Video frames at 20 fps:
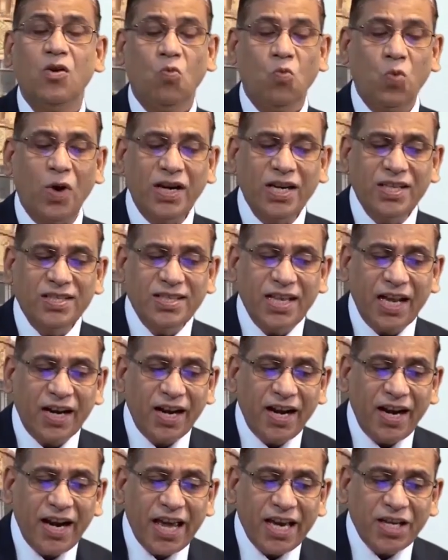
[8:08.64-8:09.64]
What is the
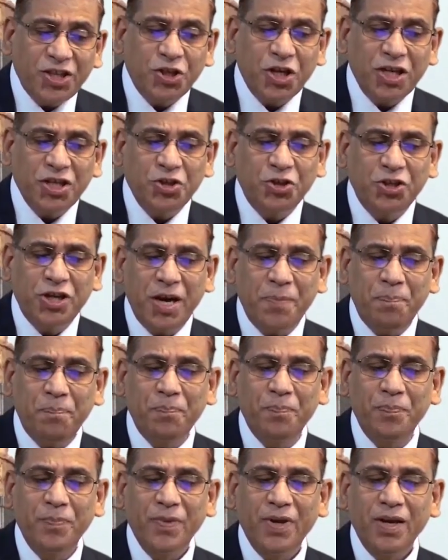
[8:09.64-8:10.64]

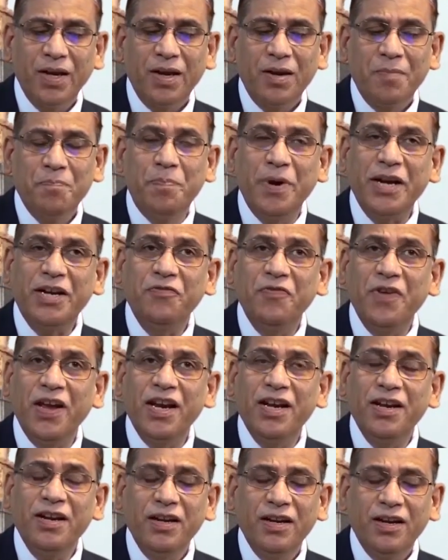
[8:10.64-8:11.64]
relationship
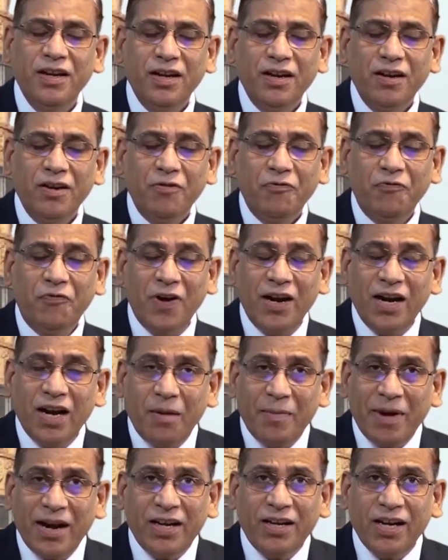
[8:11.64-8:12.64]
between
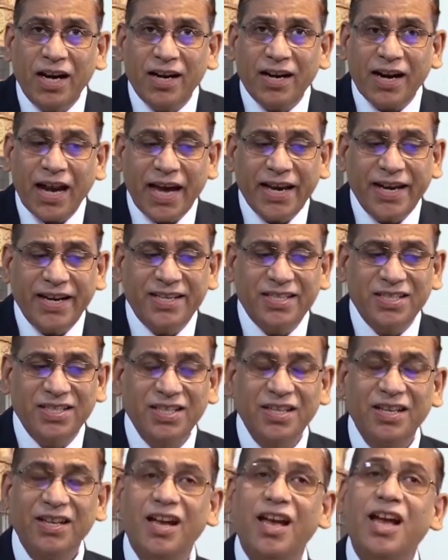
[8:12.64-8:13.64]
fundamental
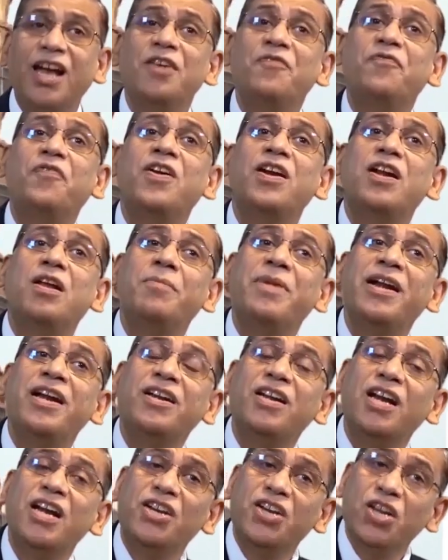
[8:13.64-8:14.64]
rights and
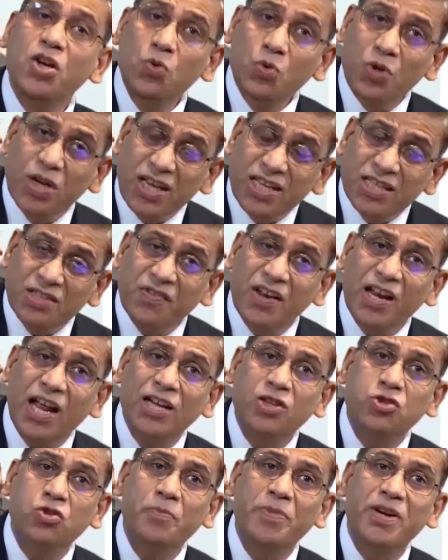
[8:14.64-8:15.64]
fundamental duties will
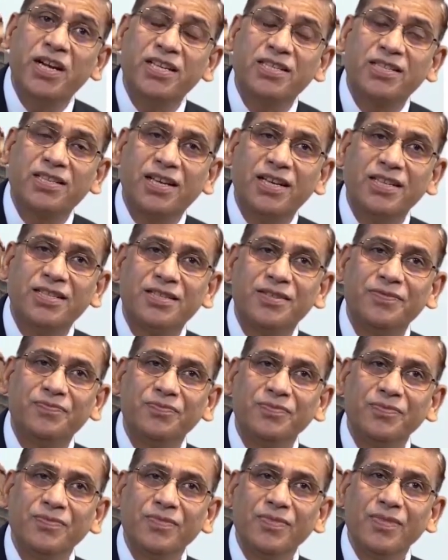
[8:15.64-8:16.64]
also be discussed.
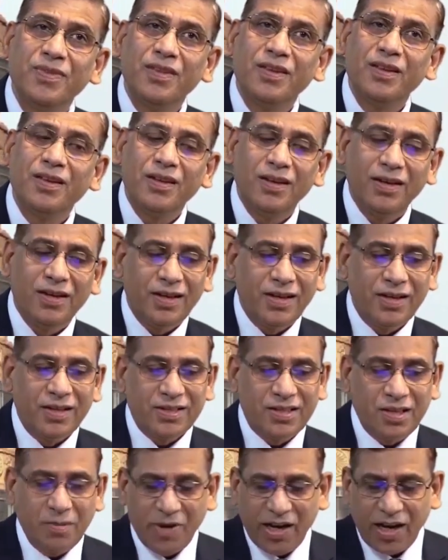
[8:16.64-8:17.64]

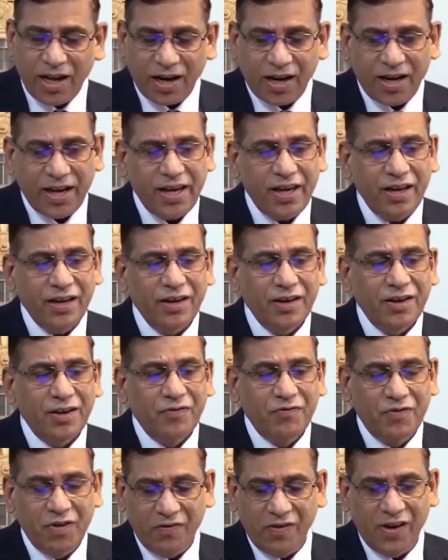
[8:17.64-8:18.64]
Similarly,
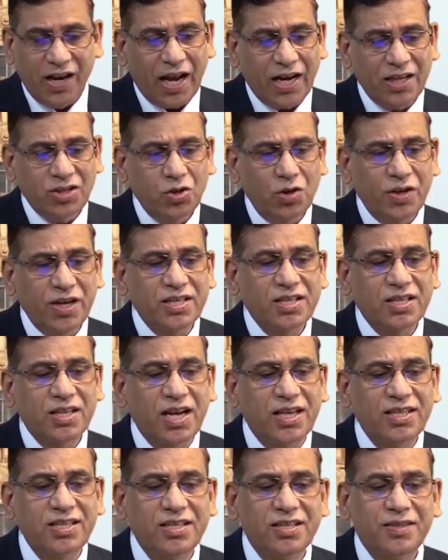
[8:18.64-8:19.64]
we will also
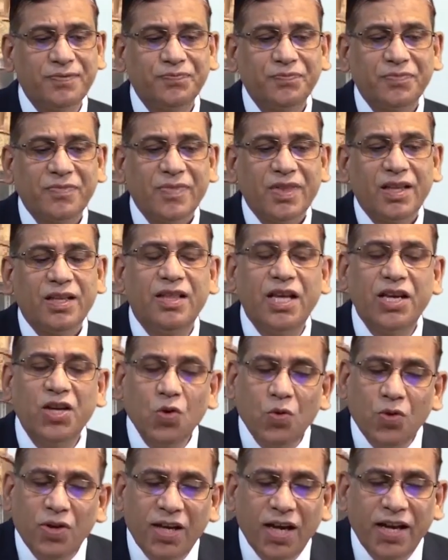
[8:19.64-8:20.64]
discuss the
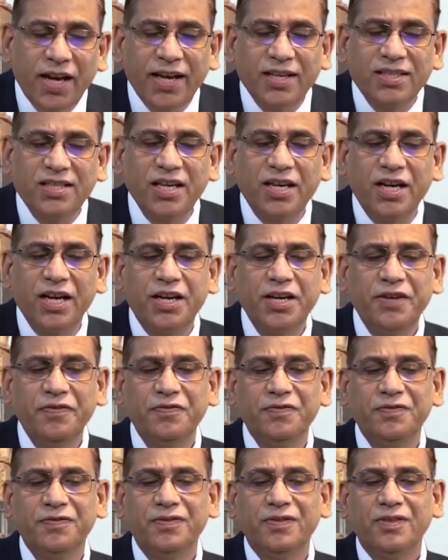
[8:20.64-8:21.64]
union
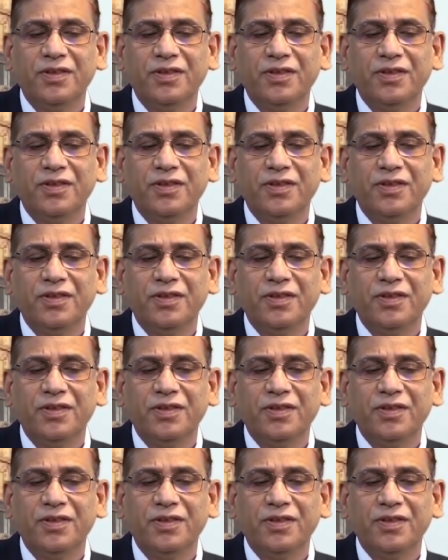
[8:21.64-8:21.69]
executive,